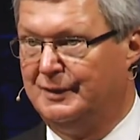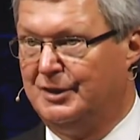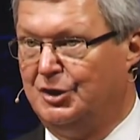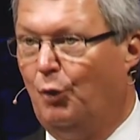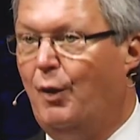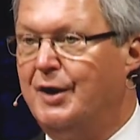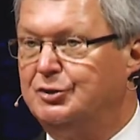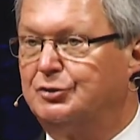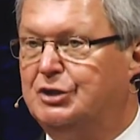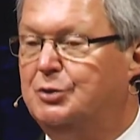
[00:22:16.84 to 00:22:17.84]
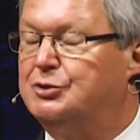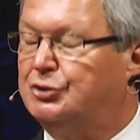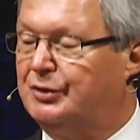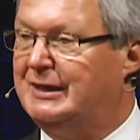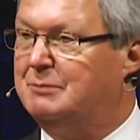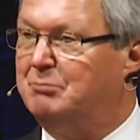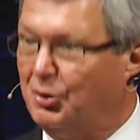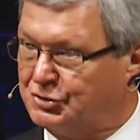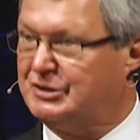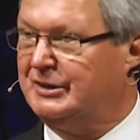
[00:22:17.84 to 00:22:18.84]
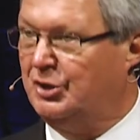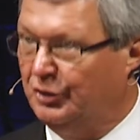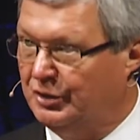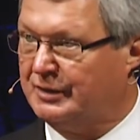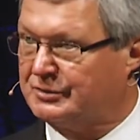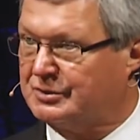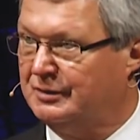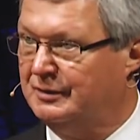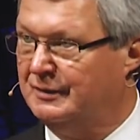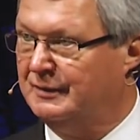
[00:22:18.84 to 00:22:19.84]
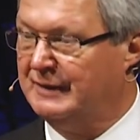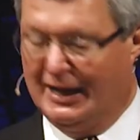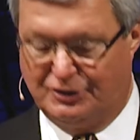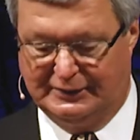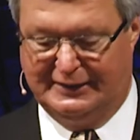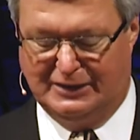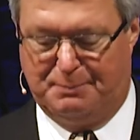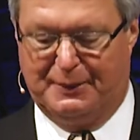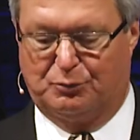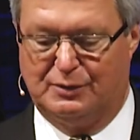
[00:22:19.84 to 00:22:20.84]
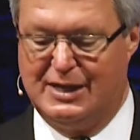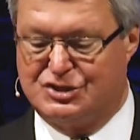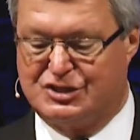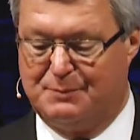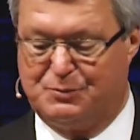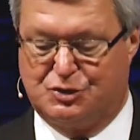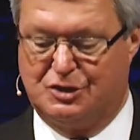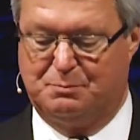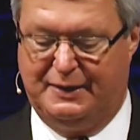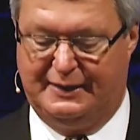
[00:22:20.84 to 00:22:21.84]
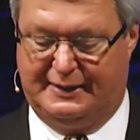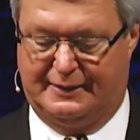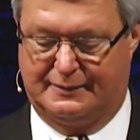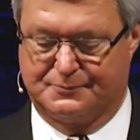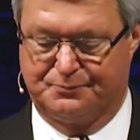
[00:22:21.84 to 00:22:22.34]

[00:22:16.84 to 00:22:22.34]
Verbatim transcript: No, what you'll do is you'll get emotionally hooked and you'll end up in a relationship you shouldn't be in.